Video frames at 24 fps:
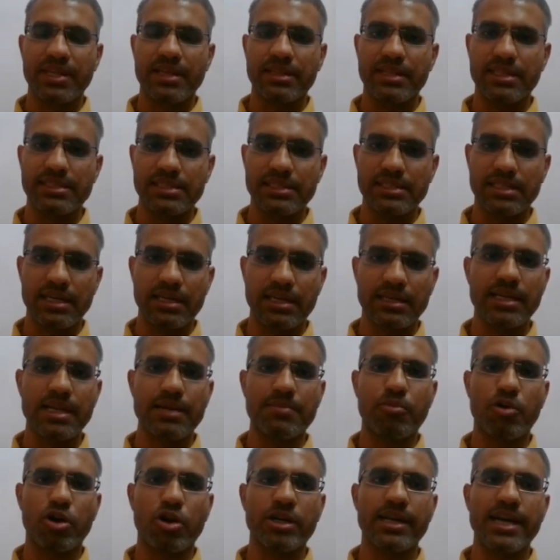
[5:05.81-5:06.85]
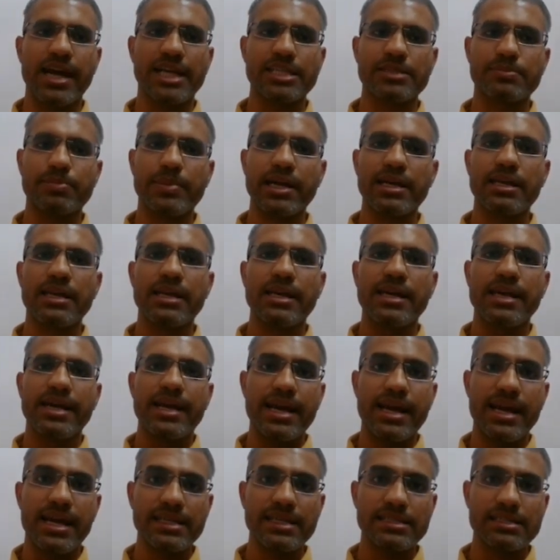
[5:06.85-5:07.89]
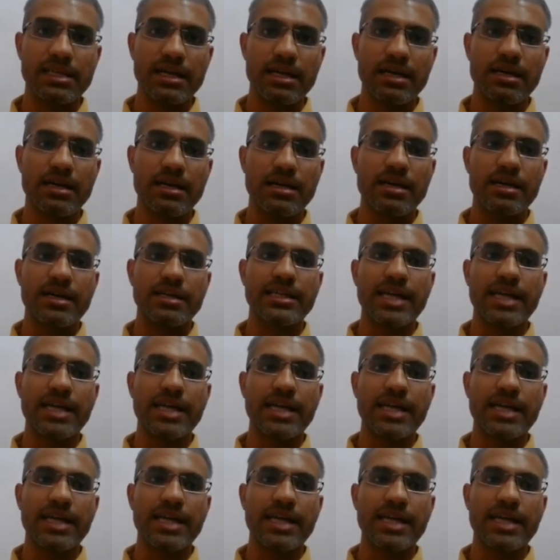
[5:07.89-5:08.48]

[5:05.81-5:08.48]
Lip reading: This is another important aspect. It is a